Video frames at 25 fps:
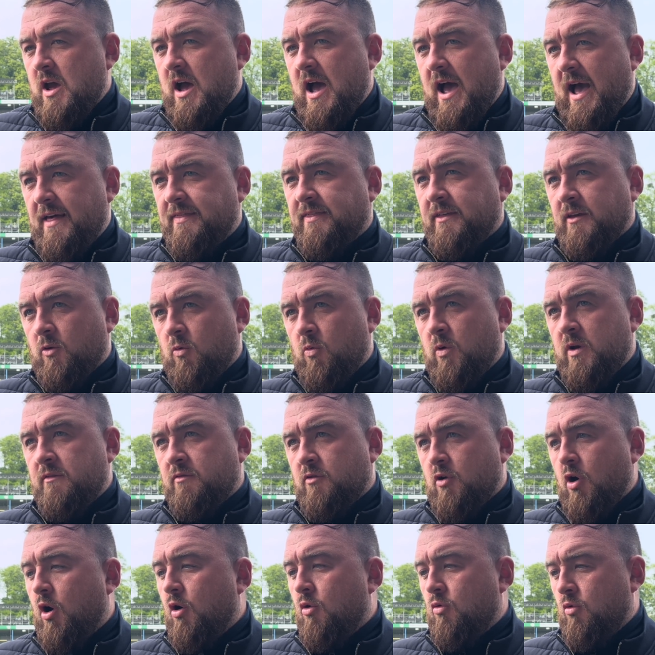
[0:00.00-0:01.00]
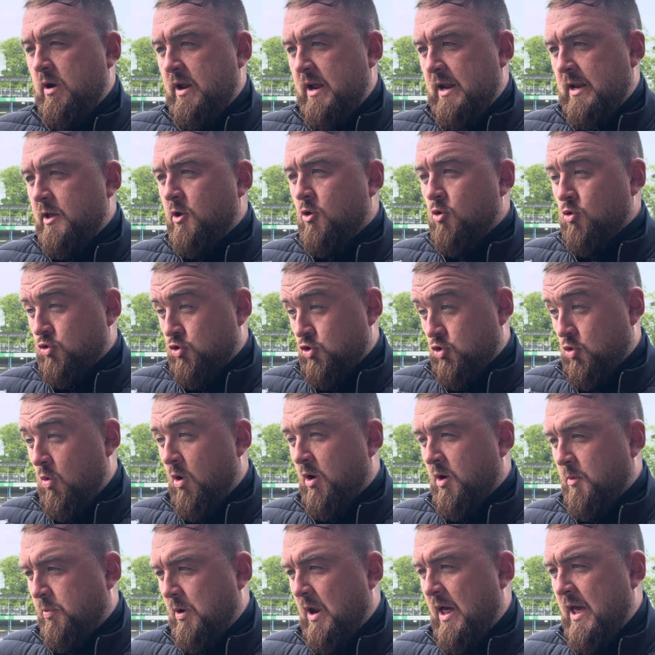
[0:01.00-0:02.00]
I think we've got a really good
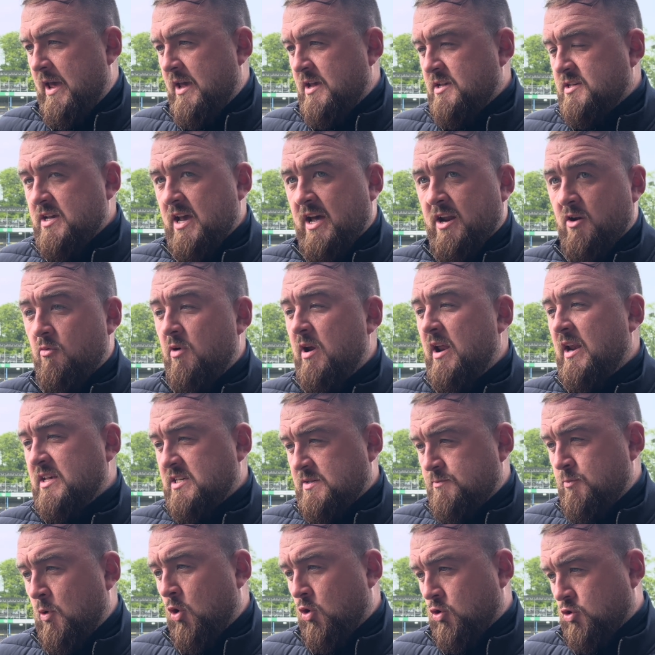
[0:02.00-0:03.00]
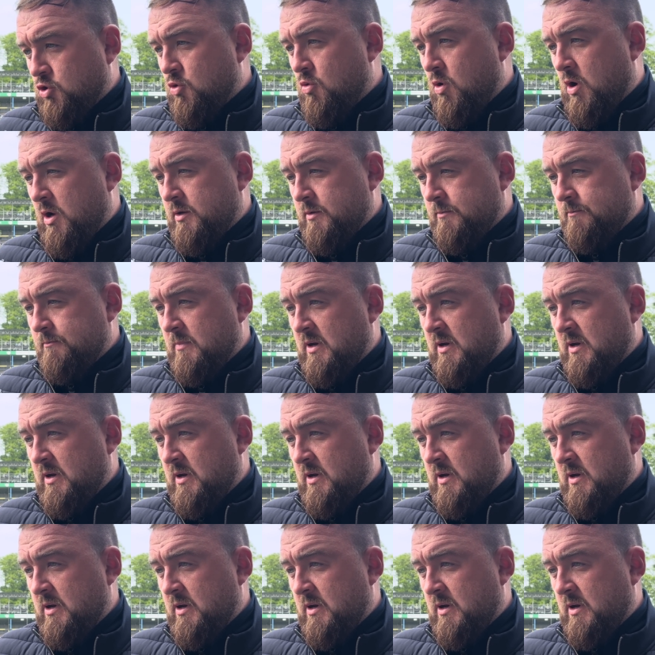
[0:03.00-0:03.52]
squad of players and a really small squad.